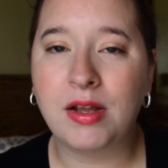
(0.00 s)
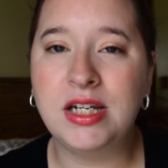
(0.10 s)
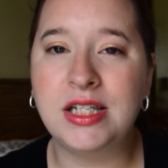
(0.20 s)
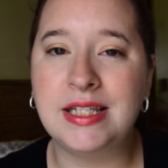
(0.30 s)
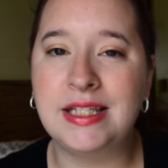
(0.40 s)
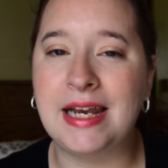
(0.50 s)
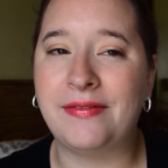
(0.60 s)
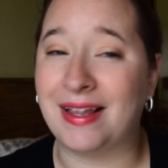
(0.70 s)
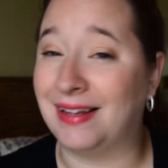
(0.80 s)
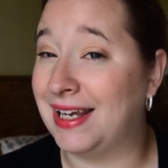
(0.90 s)
Just to see if
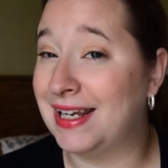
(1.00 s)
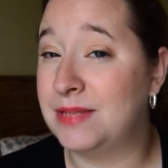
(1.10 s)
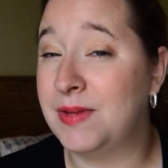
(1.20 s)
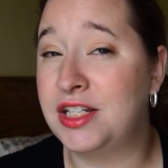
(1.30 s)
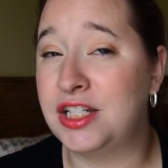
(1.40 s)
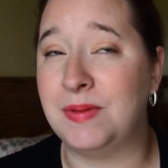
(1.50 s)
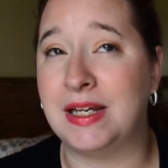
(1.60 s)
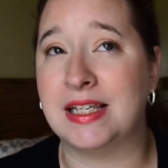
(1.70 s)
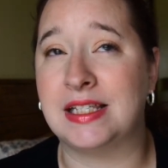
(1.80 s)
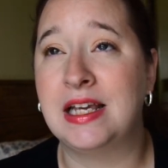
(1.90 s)
I like it as much,
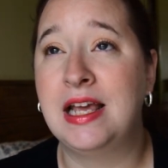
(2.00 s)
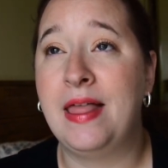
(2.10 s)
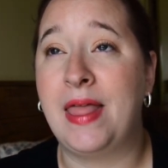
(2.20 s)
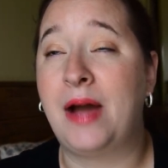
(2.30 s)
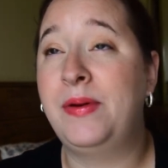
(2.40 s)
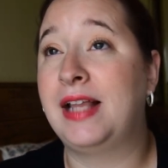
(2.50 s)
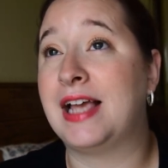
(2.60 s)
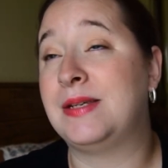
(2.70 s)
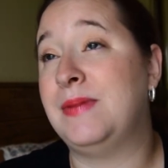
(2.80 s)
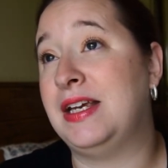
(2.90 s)
because that one
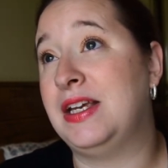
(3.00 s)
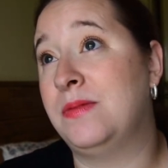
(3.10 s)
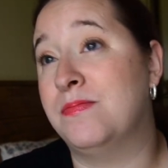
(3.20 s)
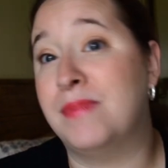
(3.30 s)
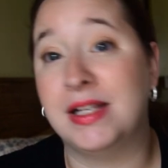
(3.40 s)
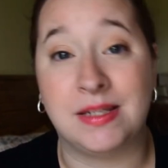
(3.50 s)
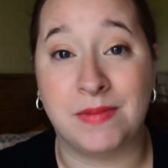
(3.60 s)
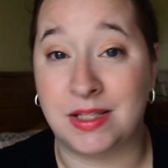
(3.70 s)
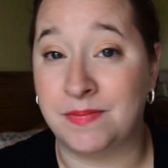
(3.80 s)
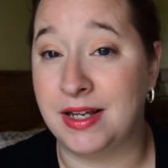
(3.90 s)
lasted me months and
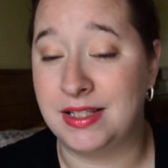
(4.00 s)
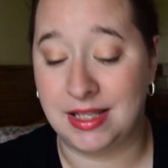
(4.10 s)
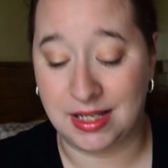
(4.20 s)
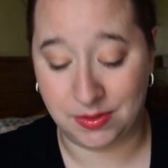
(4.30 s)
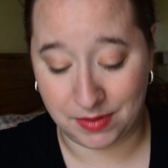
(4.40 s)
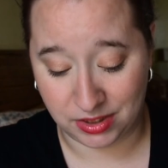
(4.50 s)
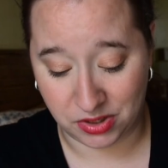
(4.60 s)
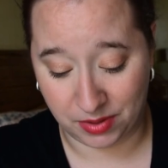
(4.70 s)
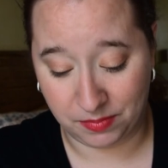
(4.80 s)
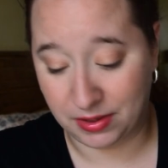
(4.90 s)
months and months, and this one is
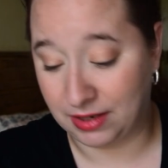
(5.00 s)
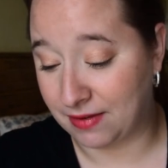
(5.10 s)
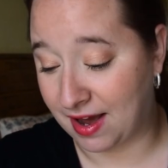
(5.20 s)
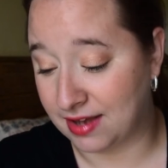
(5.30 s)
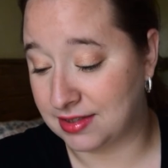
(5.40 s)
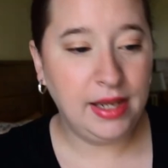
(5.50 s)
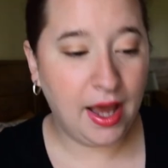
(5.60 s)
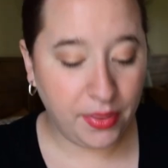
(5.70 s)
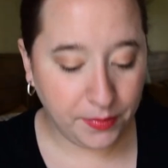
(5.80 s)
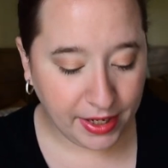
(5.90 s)
going pretty fast. The
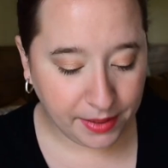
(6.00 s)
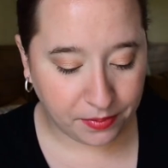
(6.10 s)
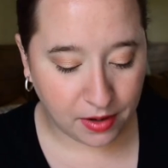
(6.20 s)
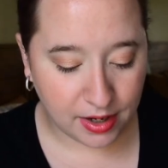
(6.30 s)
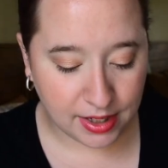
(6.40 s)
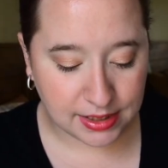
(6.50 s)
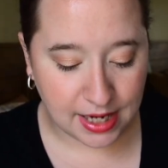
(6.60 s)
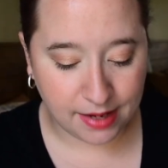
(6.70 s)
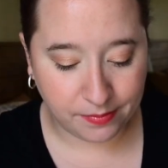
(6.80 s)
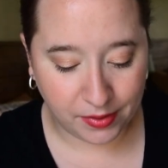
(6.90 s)
other makeup product
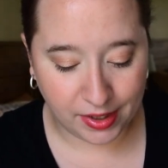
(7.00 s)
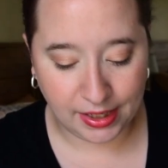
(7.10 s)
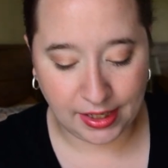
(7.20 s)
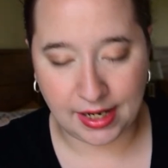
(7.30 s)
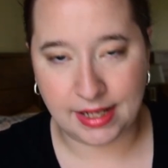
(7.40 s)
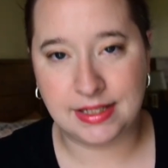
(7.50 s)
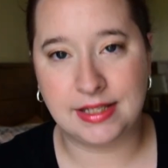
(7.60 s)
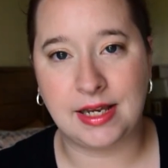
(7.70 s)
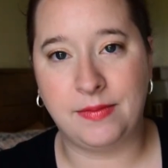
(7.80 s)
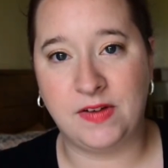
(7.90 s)
I'm putting in
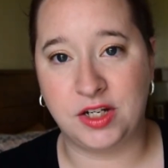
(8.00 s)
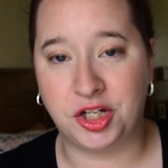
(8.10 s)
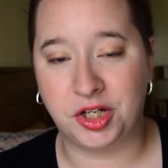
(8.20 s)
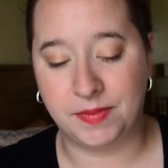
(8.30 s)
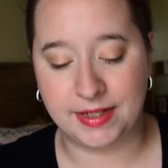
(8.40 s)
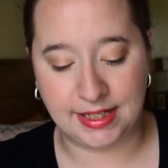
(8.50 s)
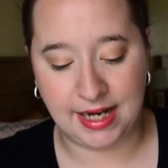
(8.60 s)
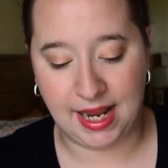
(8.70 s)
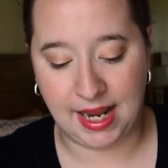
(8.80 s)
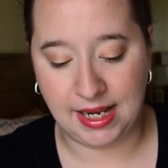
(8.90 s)
since I finished the Urban
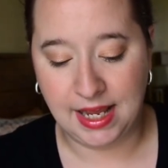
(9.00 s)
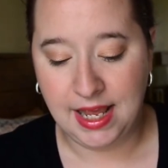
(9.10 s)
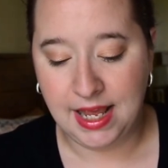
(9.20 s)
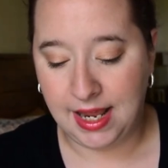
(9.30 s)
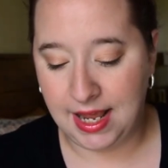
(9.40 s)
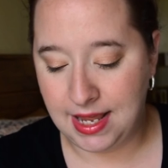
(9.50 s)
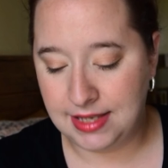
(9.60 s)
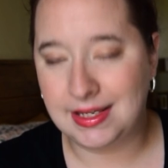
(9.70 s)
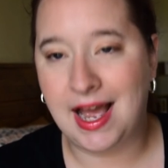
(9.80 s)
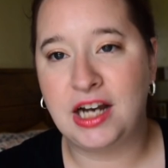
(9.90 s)
Decay
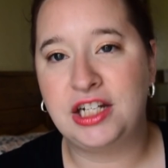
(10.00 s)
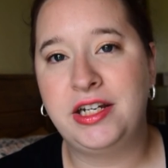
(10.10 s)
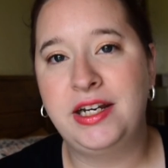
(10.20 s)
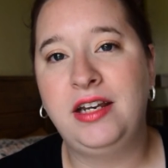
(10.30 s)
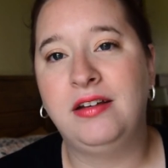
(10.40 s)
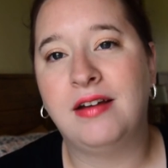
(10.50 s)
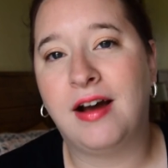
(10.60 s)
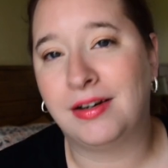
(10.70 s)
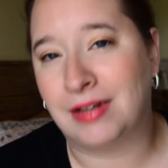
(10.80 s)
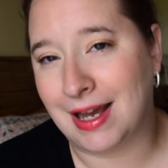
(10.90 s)
is actually
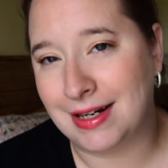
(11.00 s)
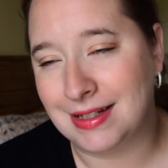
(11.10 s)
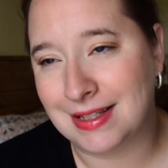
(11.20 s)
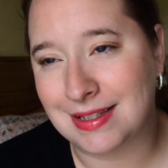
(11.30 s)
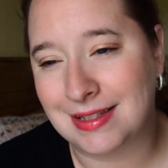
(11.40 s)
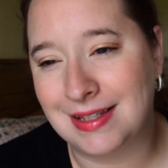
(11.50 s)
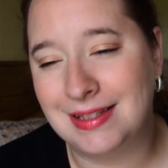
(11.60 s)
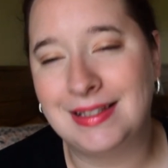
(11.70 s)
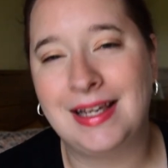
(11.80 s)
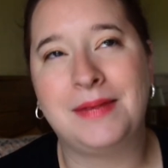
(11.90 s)
not Gratis. This
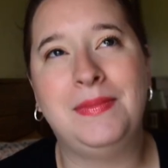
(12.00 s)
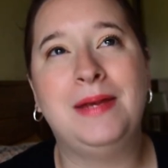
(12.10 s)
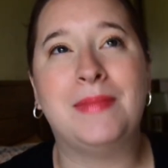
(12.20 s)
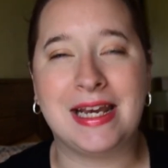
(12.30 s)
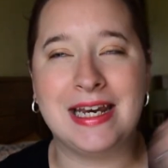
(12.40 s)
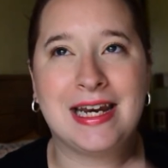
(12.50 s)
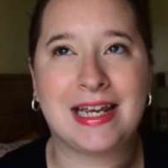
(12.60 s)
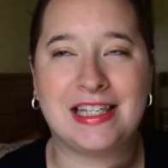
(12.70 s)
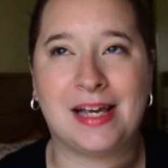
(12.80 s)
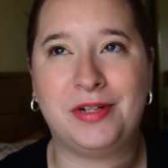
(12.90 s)
is like me making an
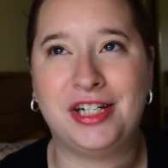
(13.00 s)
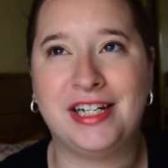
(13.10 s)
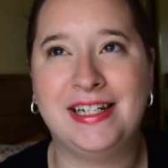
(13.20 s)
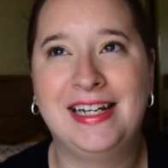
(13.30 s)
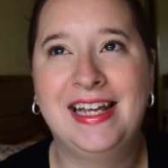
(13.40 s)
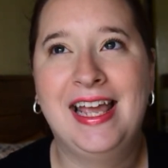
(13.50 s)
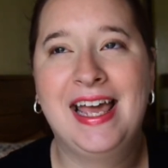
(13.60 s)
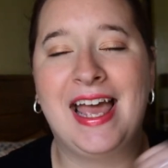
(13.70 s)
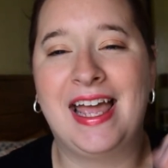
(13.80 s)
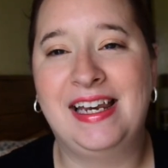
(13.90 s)
exception,
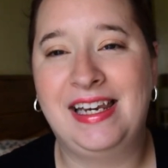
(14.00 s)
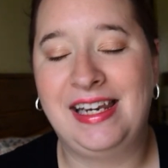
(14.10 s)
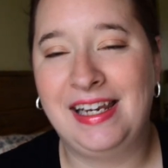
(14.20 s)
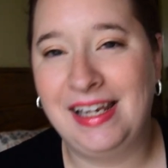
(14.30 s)
and